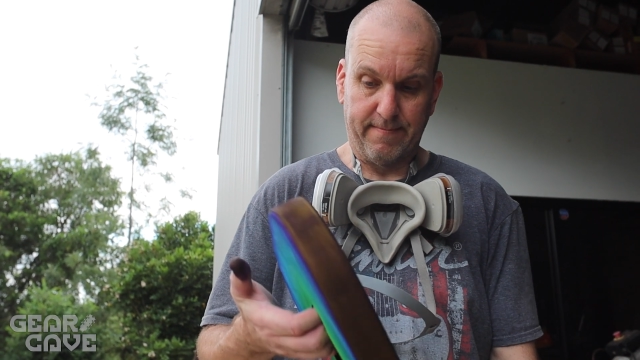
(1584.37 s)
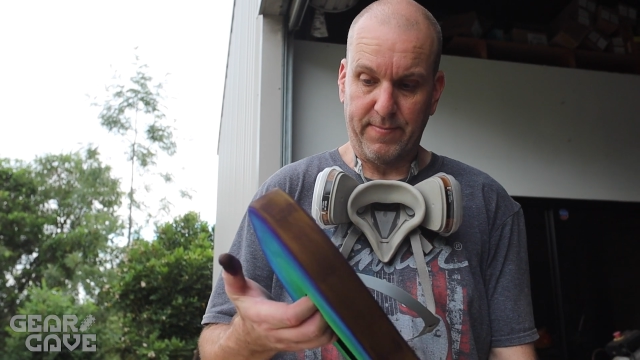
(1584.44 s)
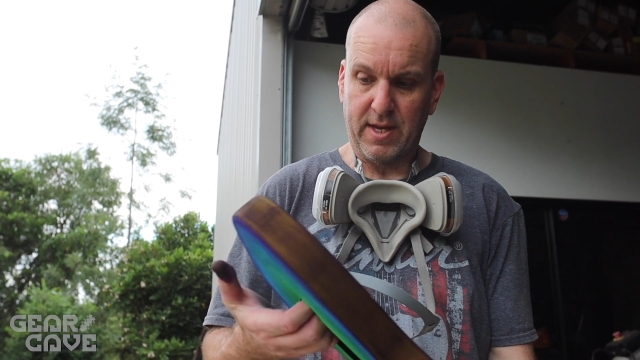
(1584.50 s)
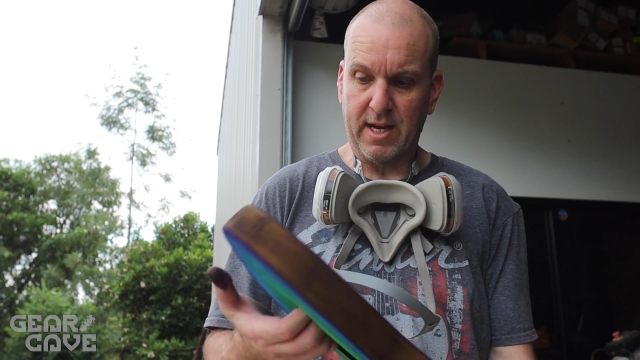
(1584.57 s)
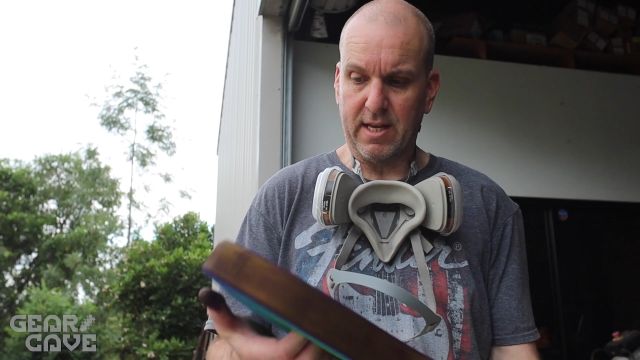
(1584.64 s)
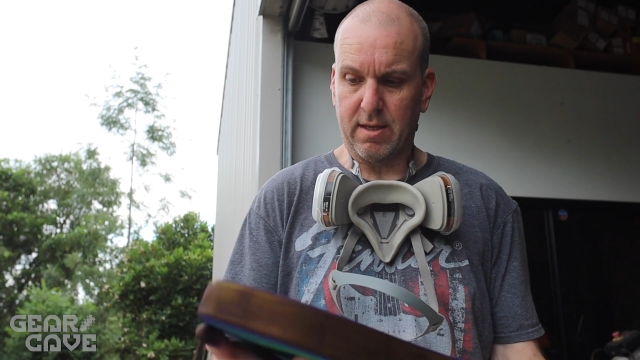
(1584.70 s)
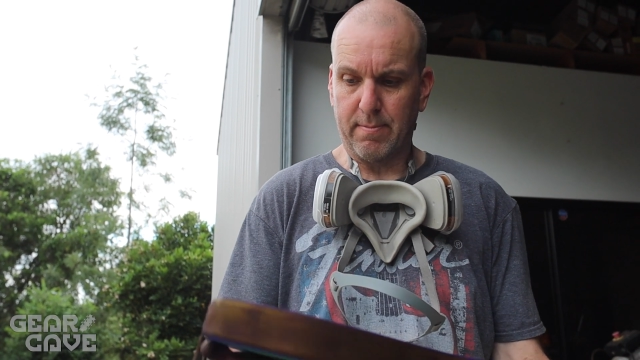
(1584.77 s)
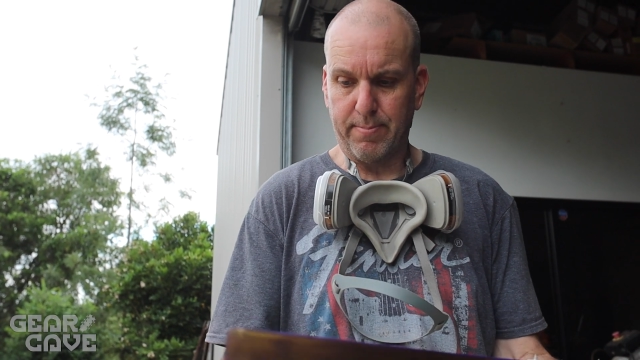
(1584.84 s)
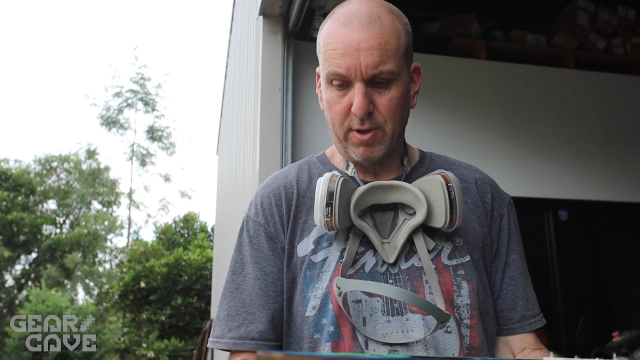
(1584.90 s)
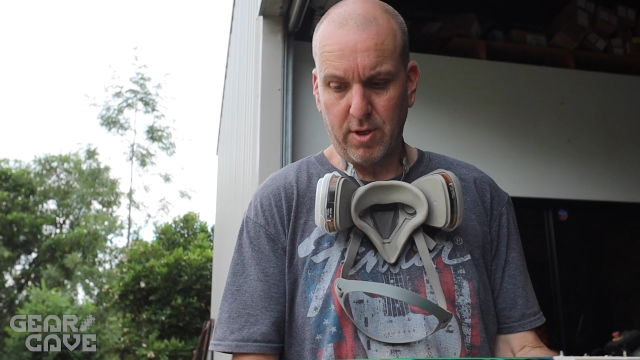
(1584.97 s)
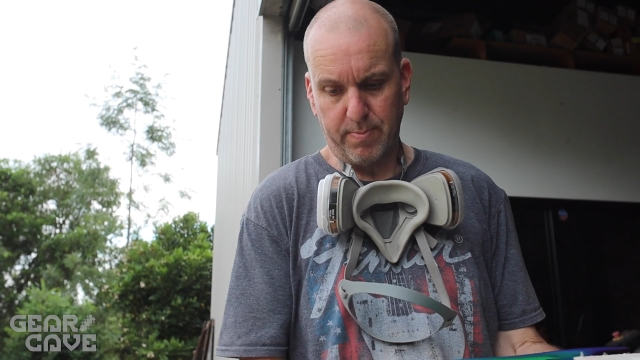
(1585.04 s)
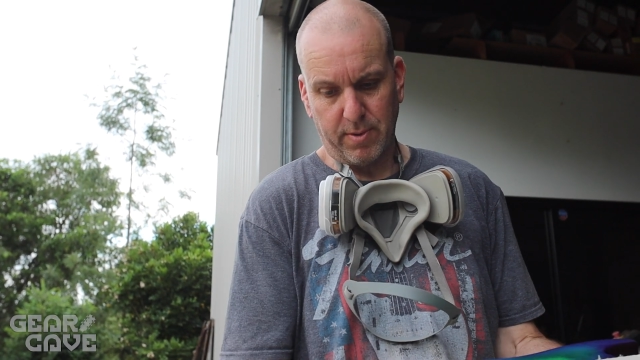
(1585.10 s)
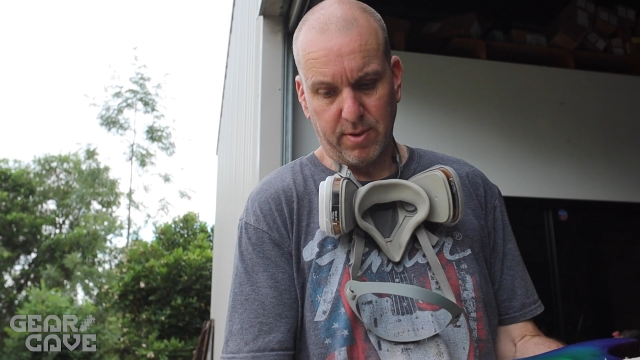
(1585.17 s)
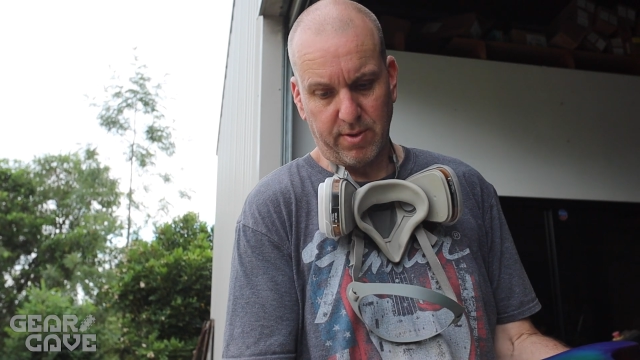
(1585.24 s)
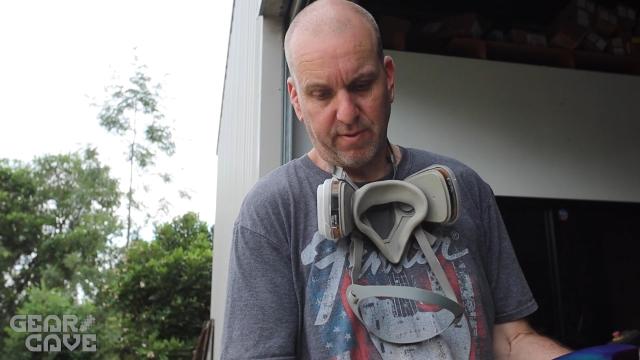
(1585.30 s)
Yet the
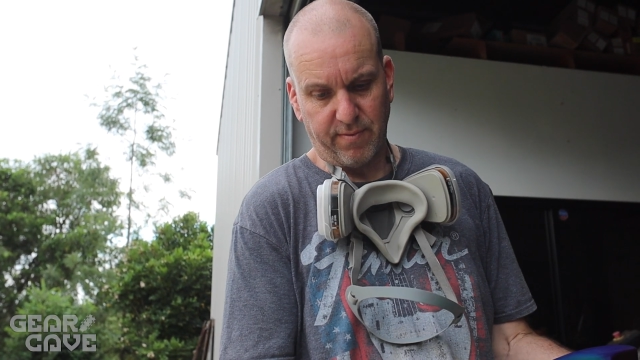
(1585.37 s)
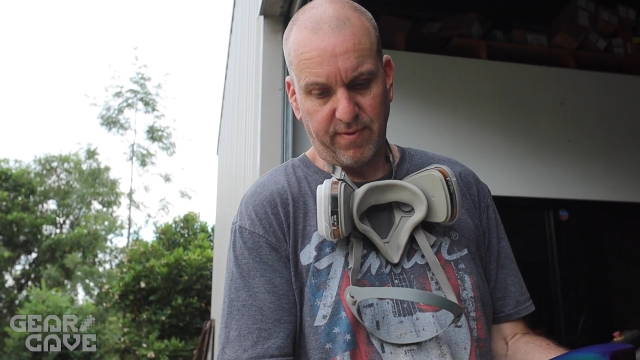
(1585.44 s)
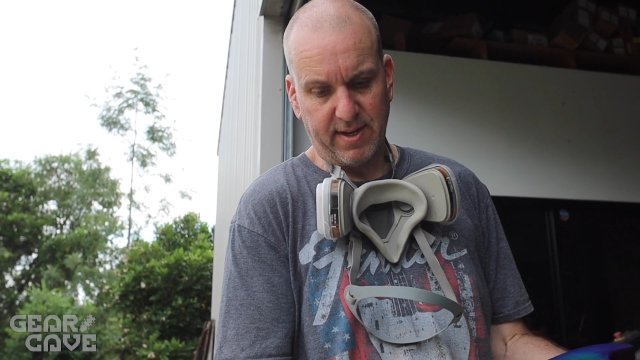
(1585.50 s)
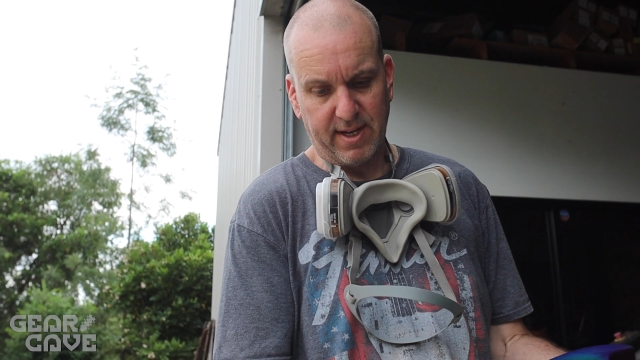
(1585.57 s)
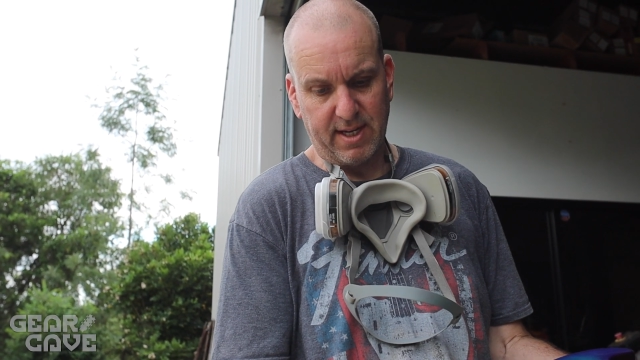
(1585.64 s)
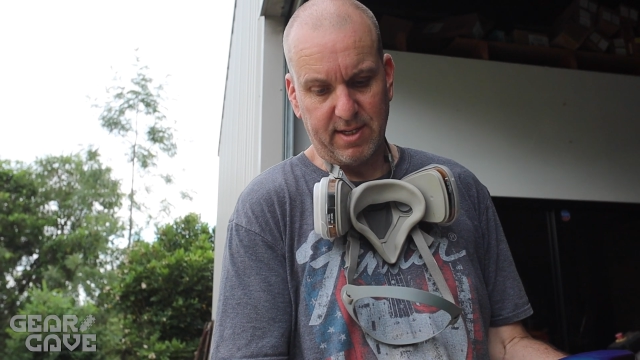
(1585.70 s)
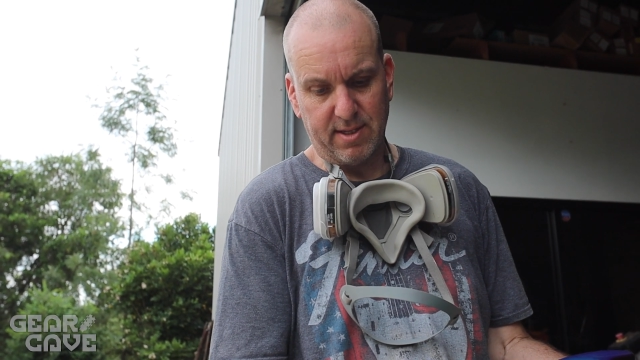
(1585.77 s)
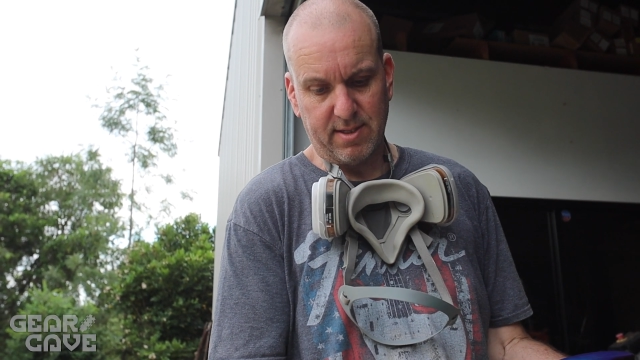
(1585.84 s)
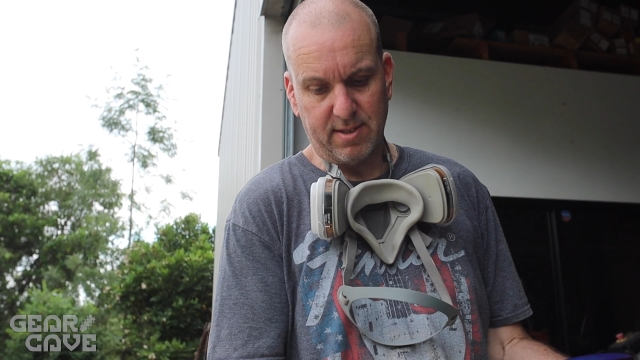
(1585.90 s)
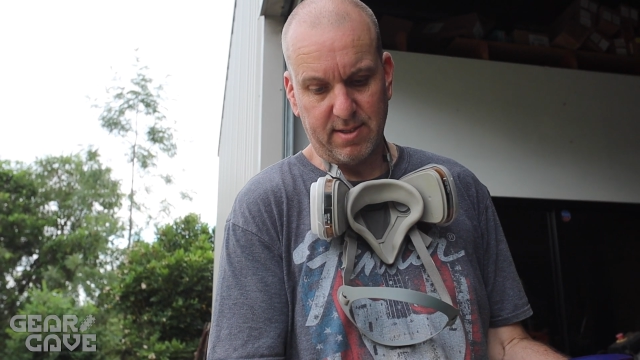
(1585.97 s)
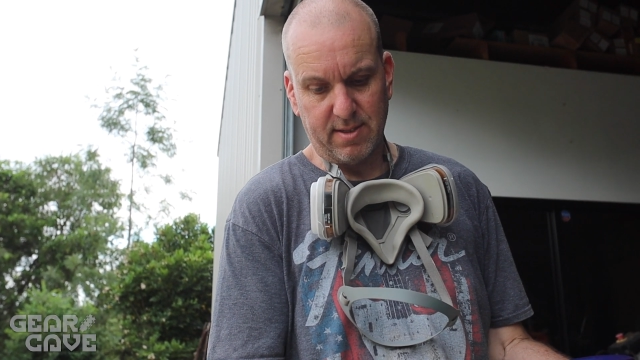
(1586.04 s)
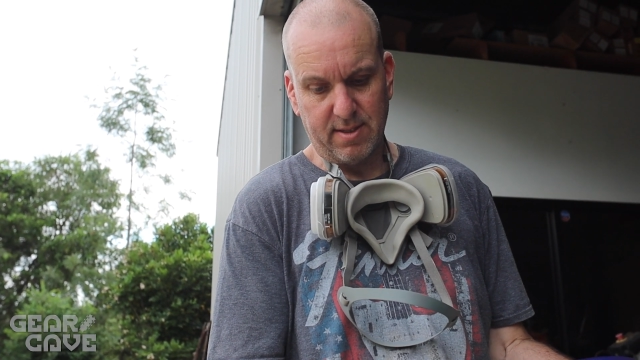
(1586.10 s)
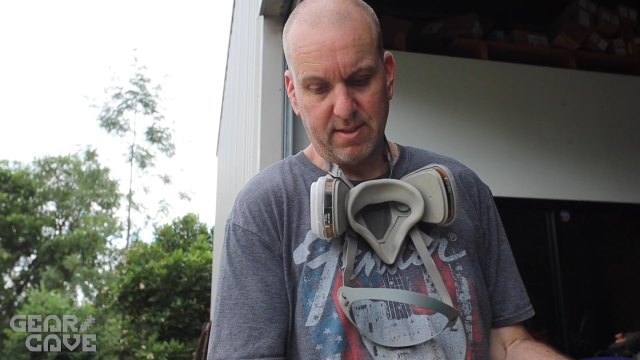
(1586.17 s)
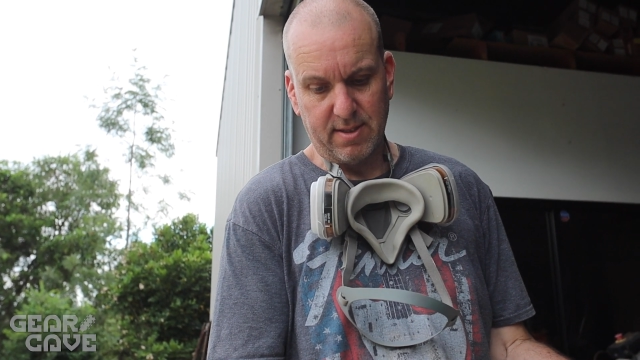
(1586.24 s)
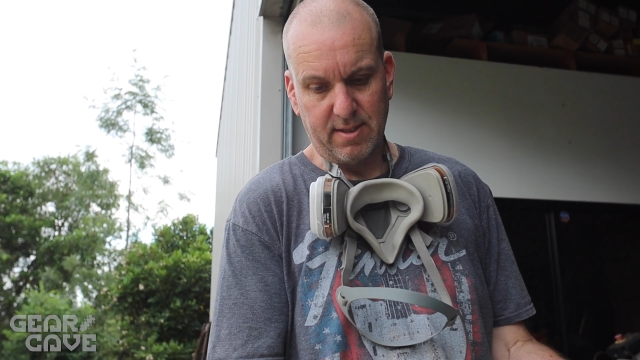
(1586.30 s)
purple on the face,